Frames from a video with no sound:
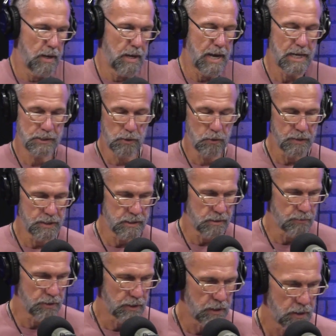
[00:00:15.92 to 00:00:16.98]
As always,
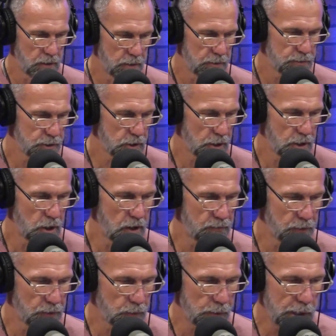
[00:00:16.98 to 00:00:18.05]
I'm going to start you off
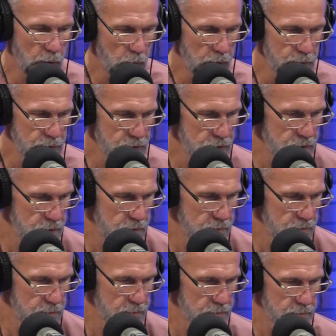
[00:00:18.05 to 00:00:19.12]
with 3 quotes,
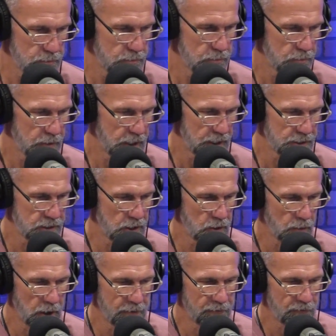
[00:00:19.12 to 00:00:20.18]
get us in the
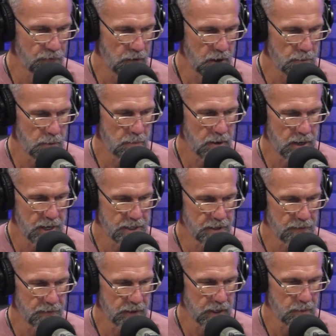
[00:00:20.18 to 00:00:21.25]
right frame of mind
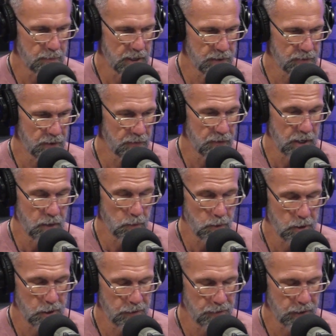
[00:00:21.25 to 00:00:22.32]
to think about the thing we're
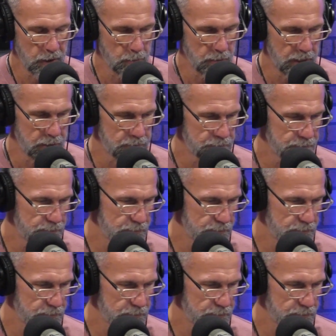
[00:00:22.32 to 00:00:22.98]
going to think about.